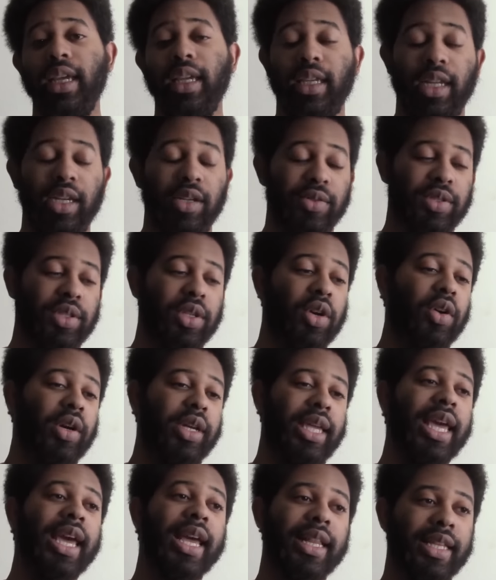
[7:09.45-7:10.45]
You know, so
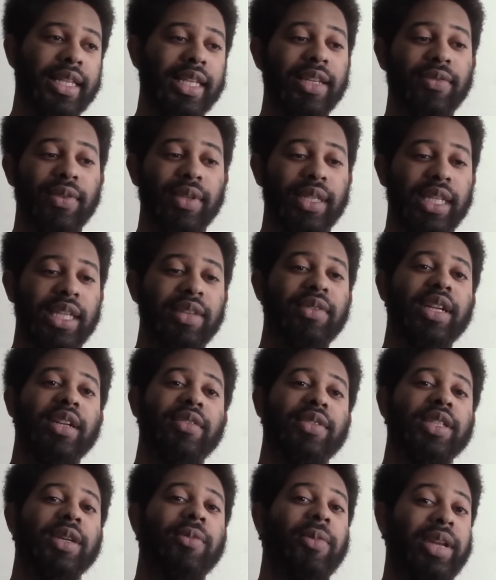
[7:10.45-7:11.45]
again, even
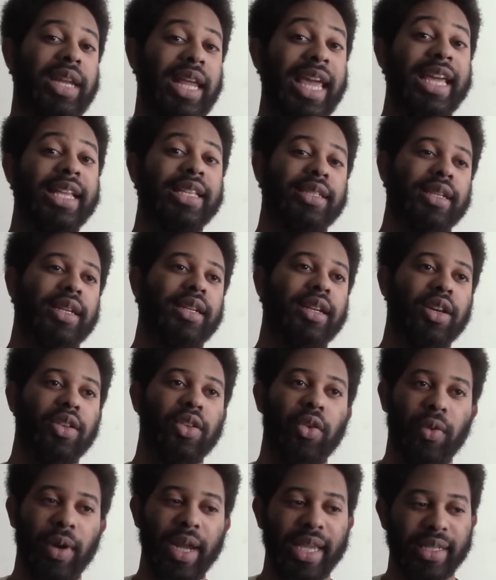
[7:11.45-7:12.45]
if someone hates
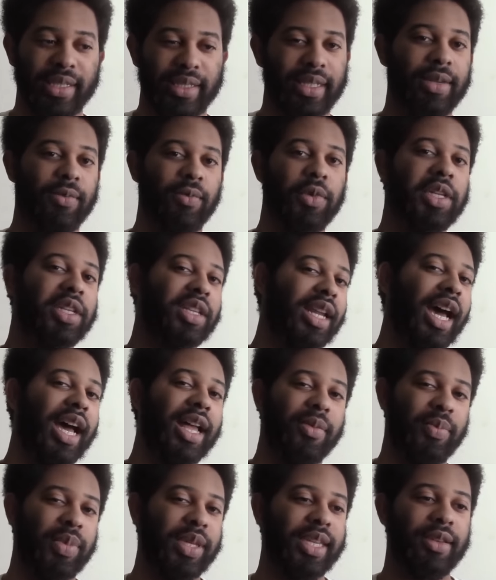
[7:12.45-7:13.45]
another race, that would
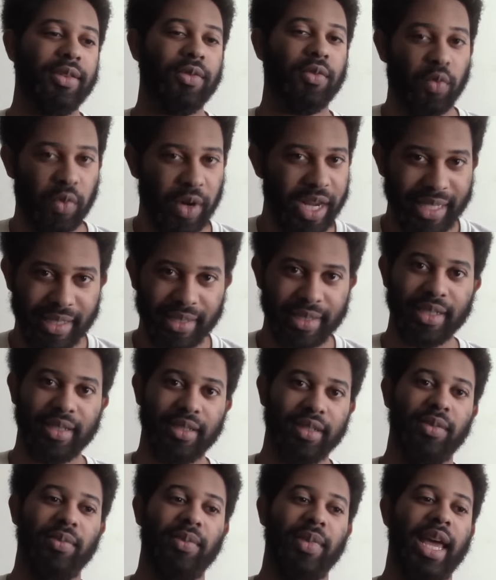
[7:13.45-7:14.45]
not be
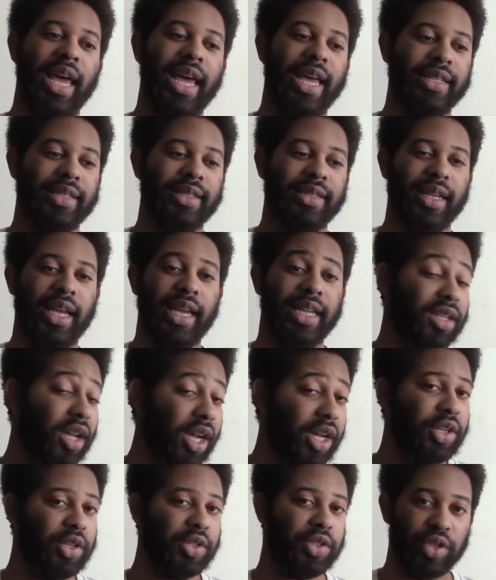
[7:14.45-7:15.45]
racism as
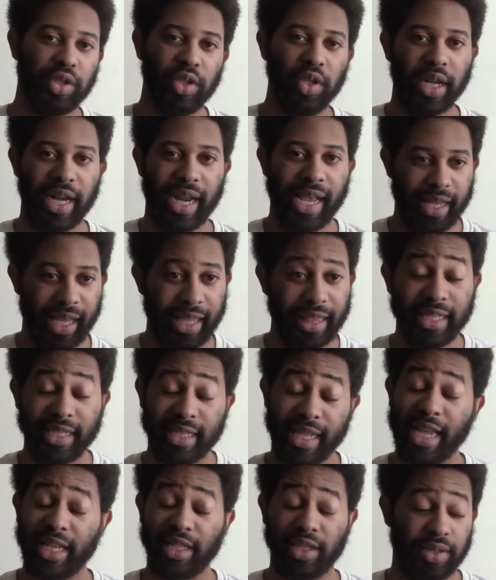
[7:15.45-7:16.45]
understood, at
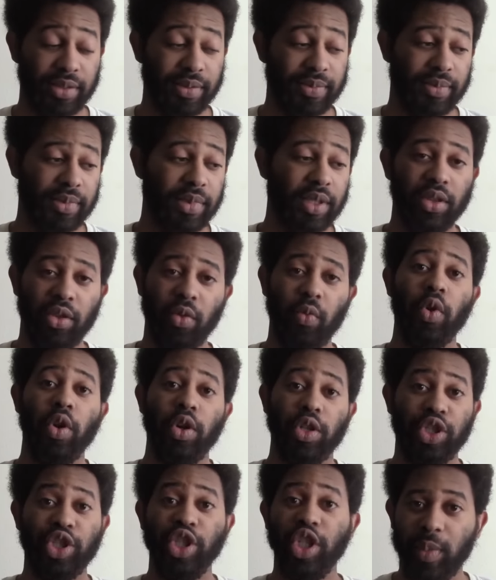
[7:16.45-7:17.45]
least as the
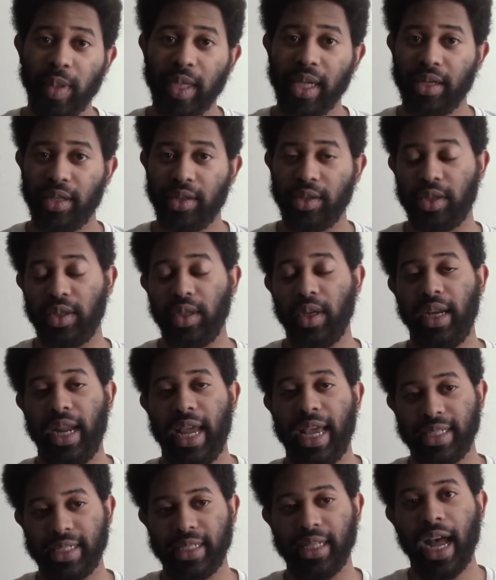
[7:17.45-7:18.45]
word should be understood,
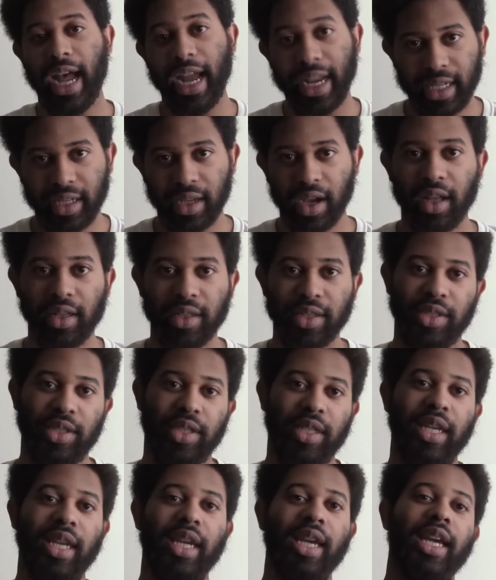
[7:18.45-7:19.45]
as an
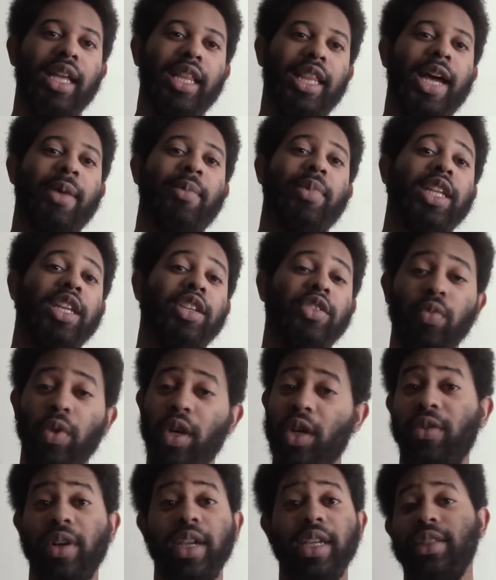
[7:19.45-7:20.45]
ideology that believes
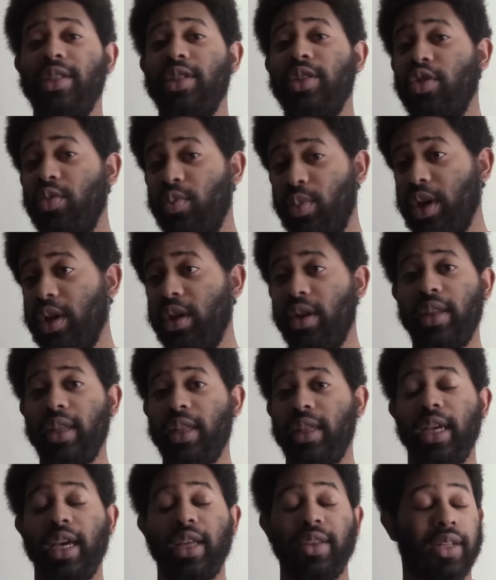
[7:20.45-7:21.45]
one race is superior
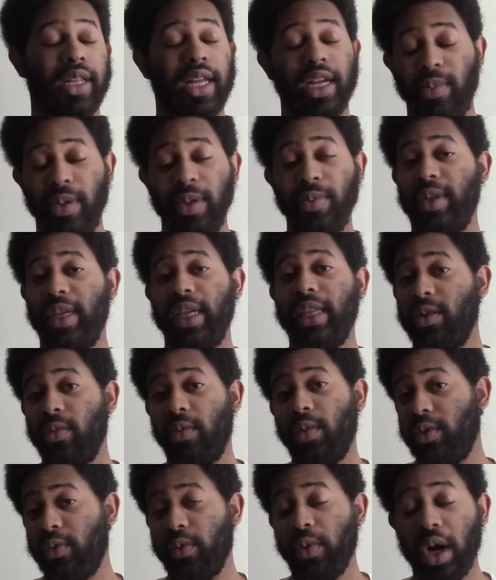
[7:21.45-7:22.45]
than the other. A lot of people get the
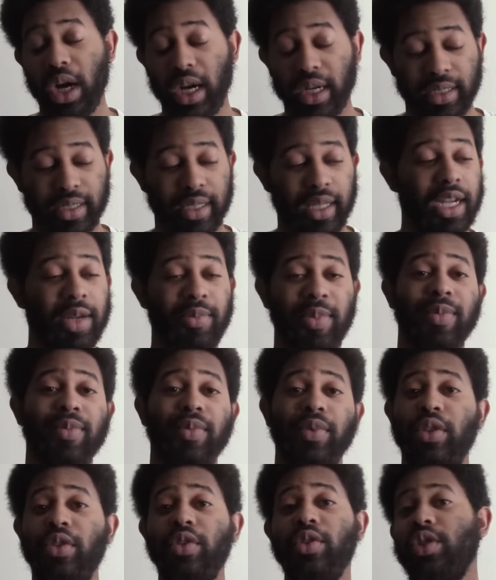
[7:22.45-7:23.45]
word wrong. A lot of
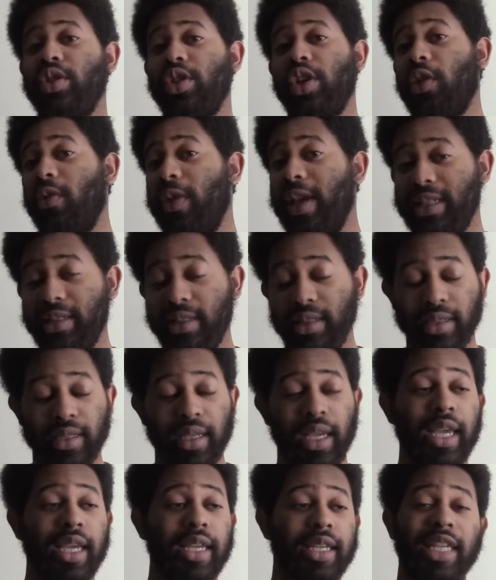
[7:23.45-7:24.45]
people use the term
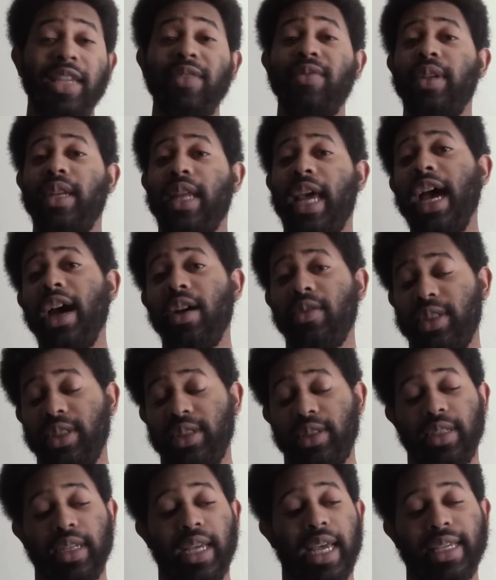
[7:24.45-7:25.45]
racist, even now,
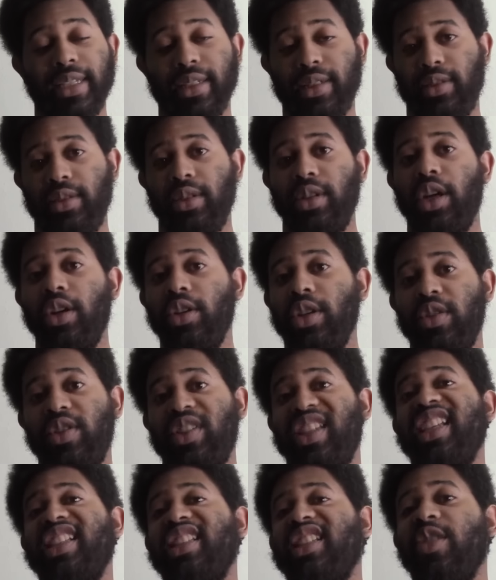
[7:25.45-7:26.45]
just as, you know, you
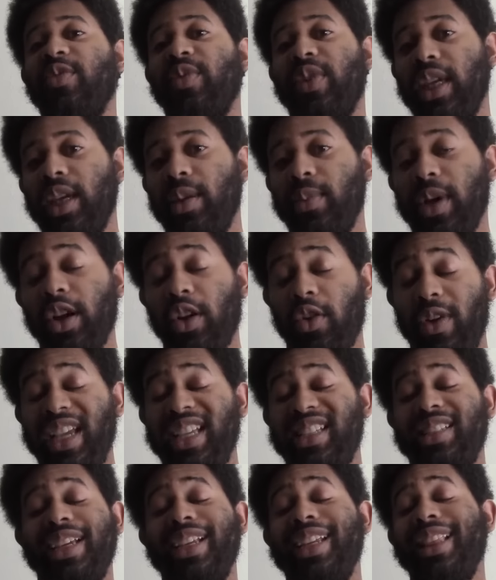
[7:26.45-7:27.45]
said something about a
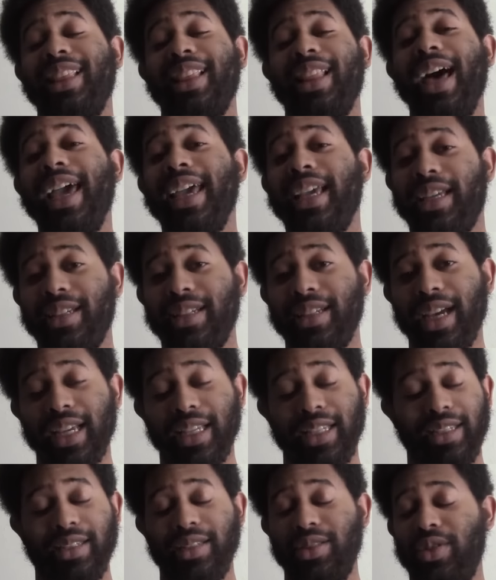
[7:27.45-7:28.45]
race I didn't like,
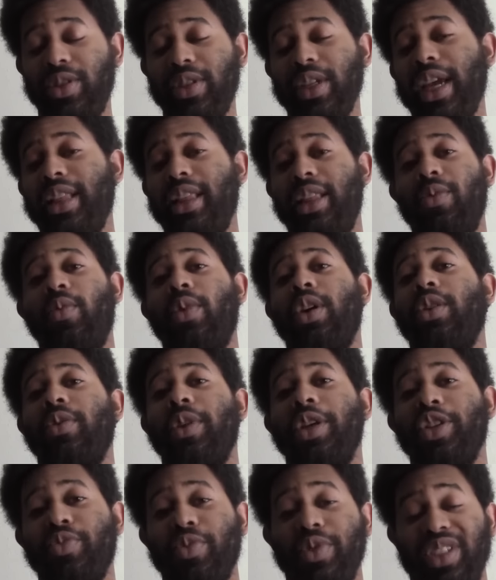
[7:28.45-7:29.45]
not you said that one
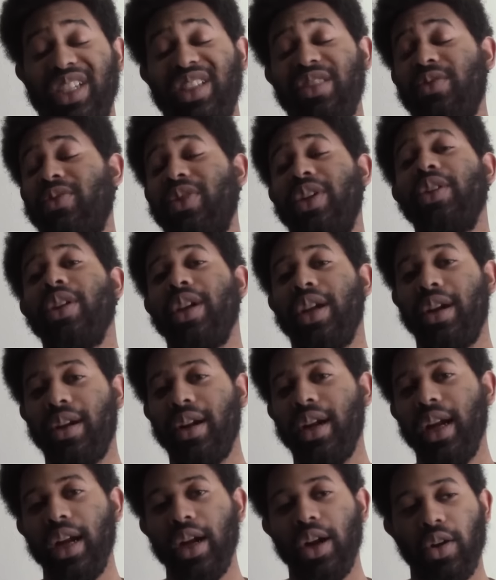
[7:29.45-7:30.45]
race was
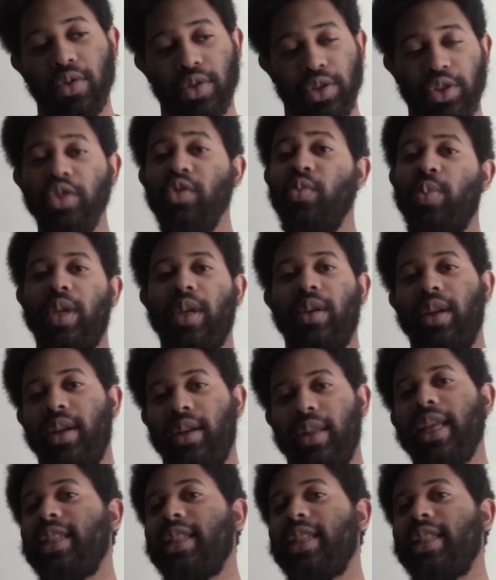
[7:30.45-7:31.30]
inferior or superior.